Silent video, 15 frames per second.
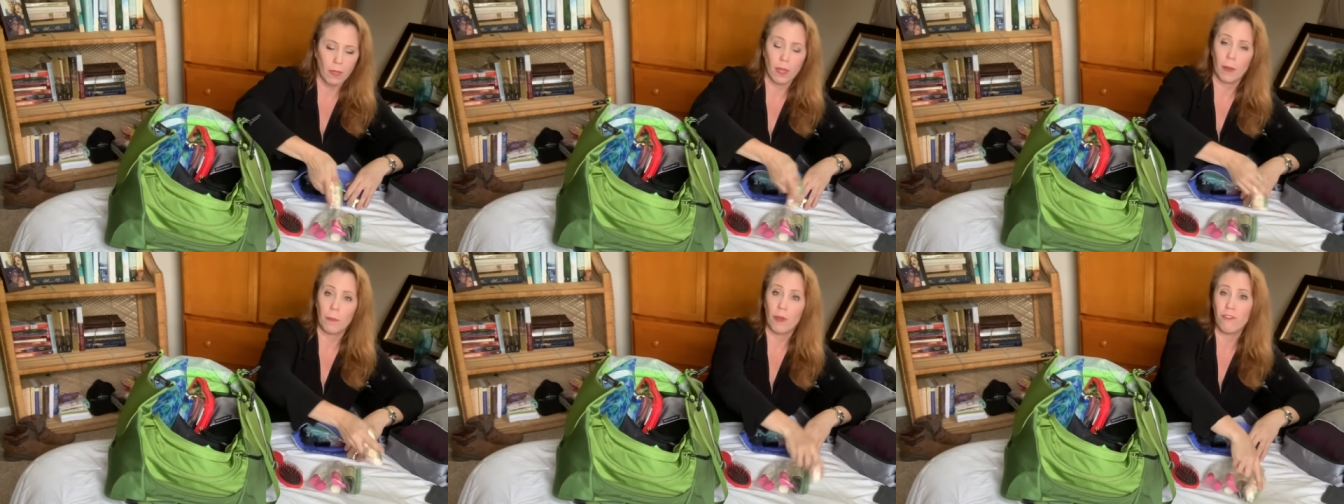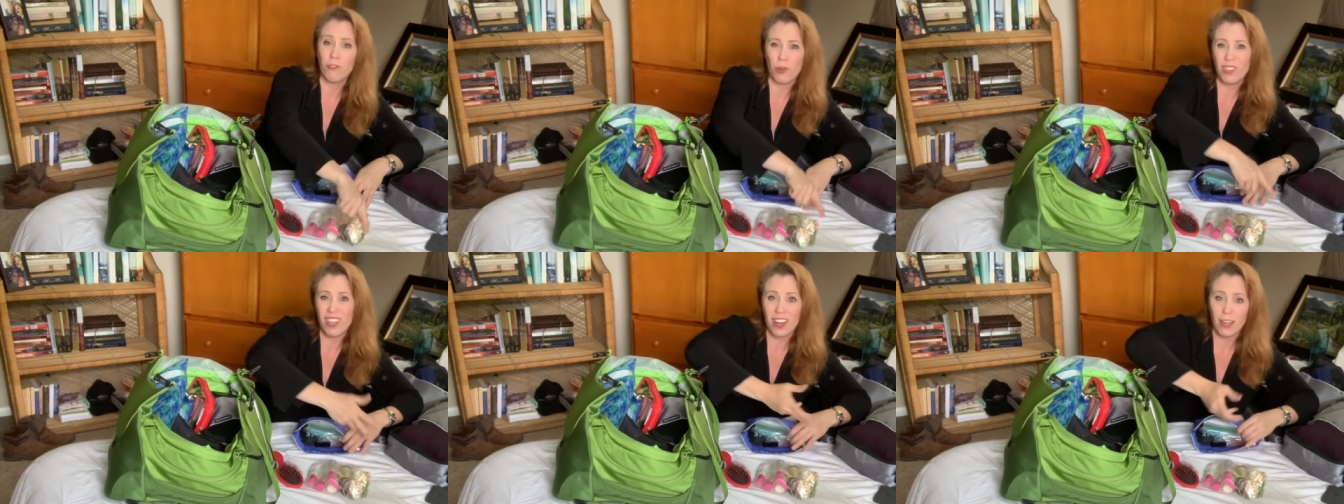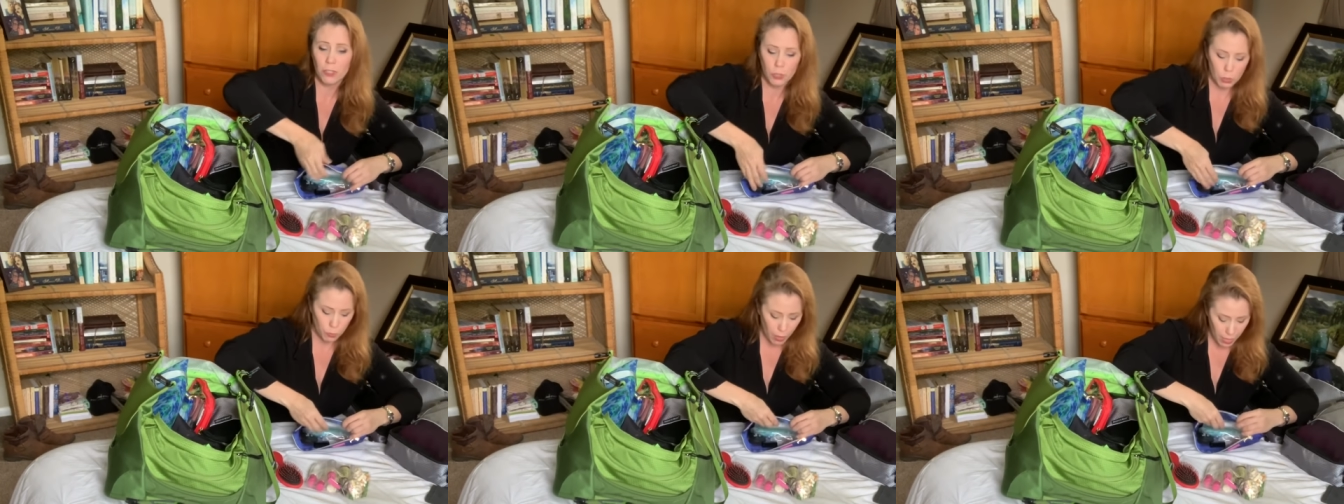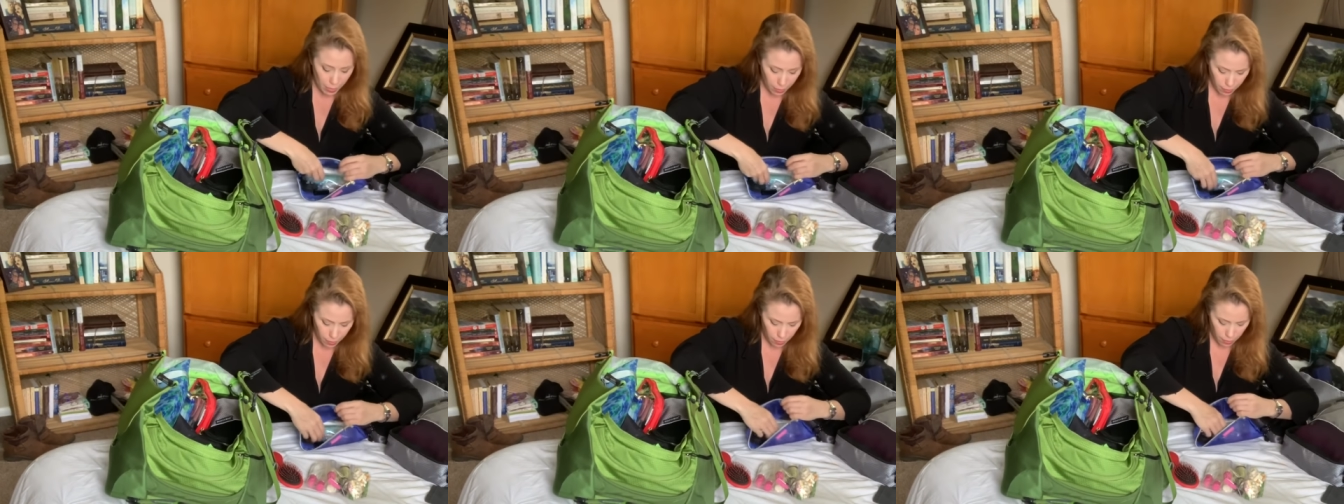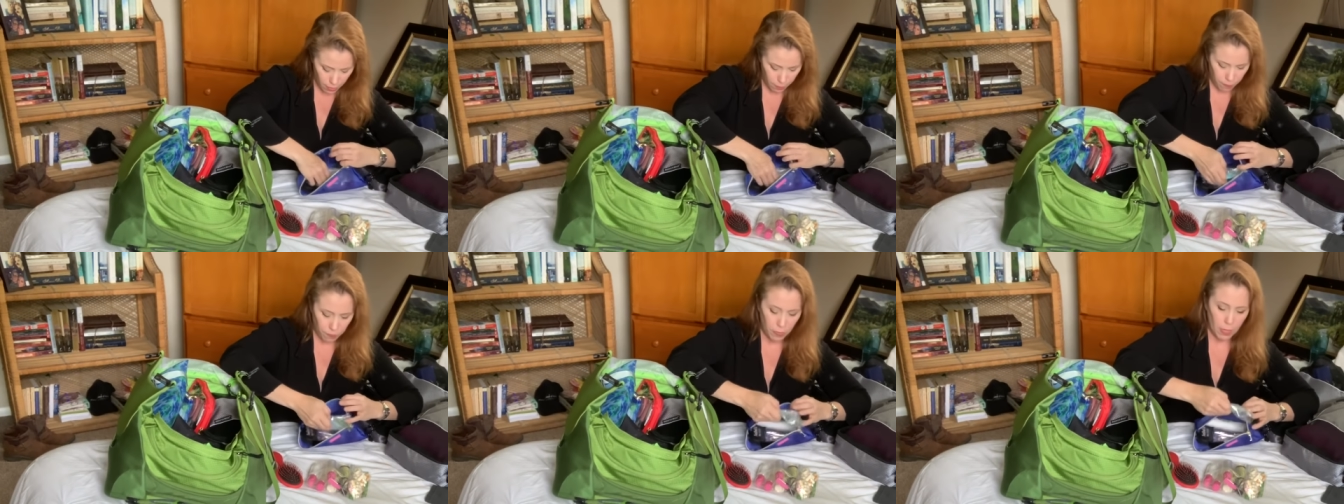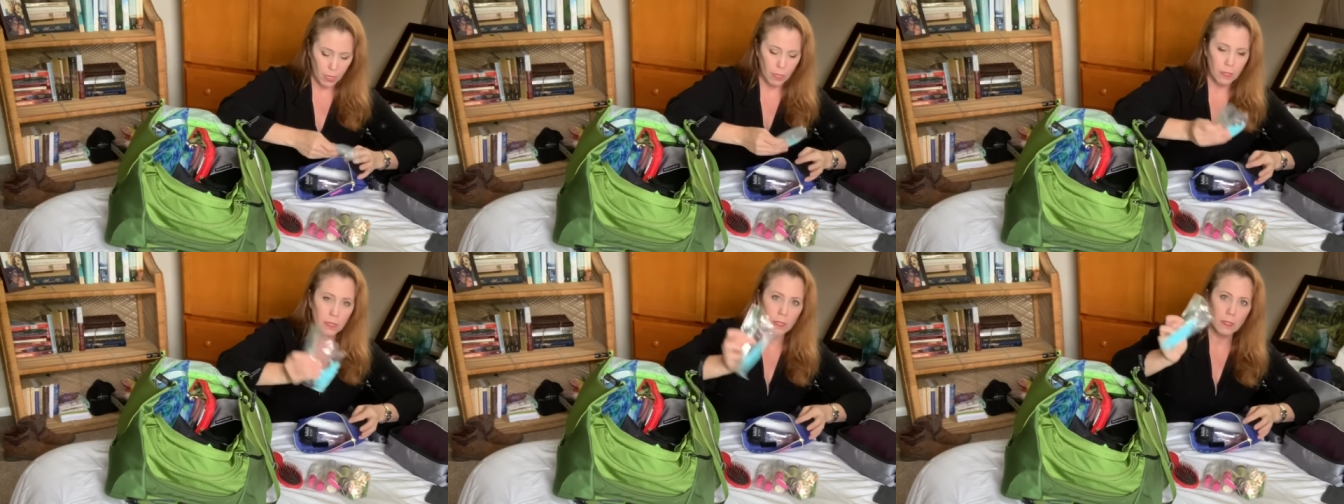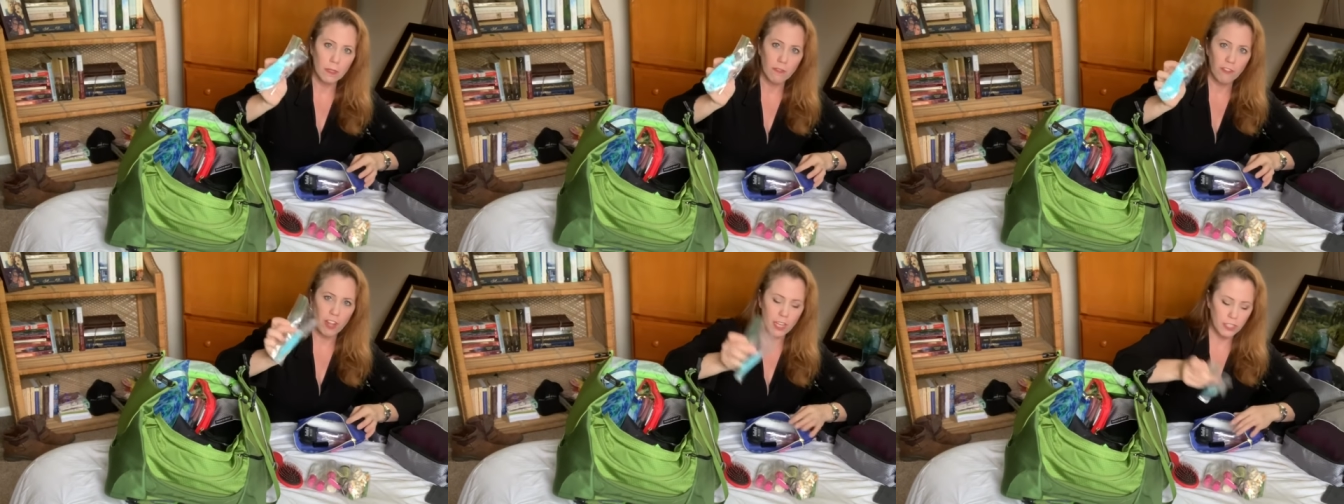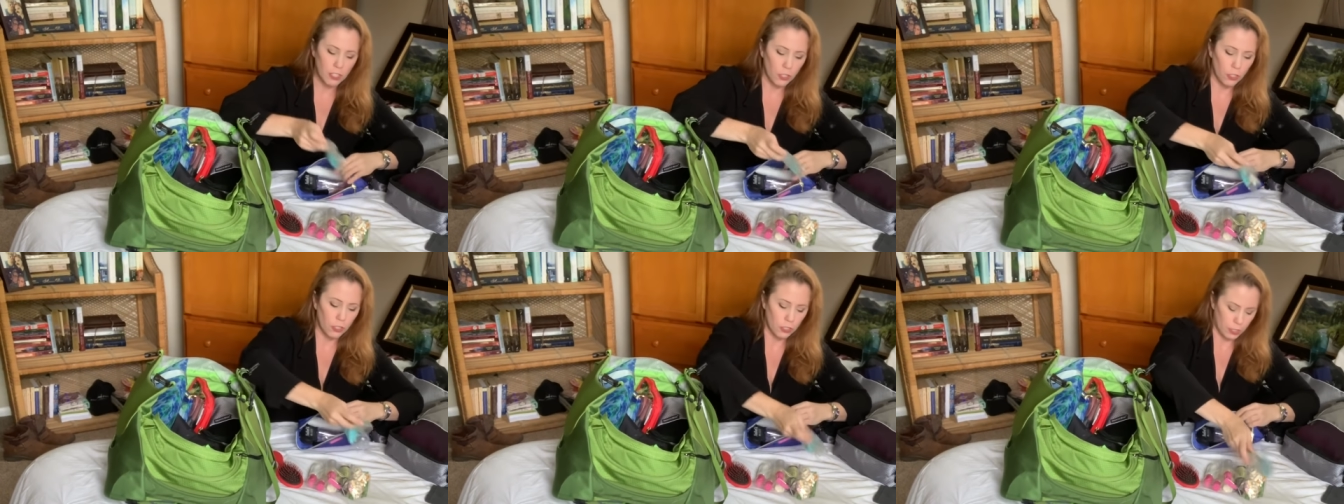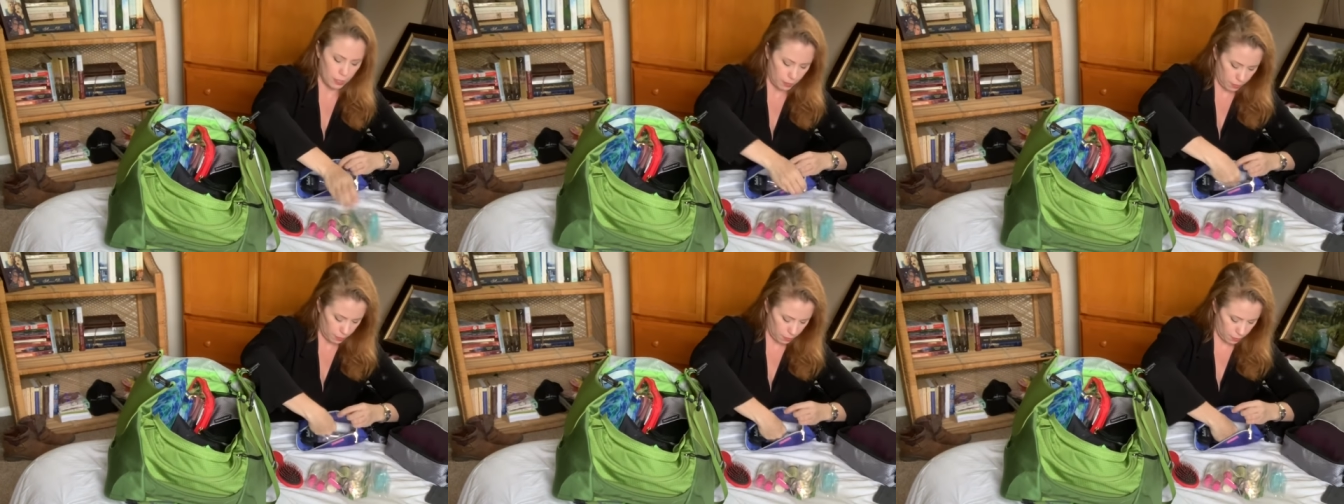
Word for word: um, avoid that extra weight. Flossers,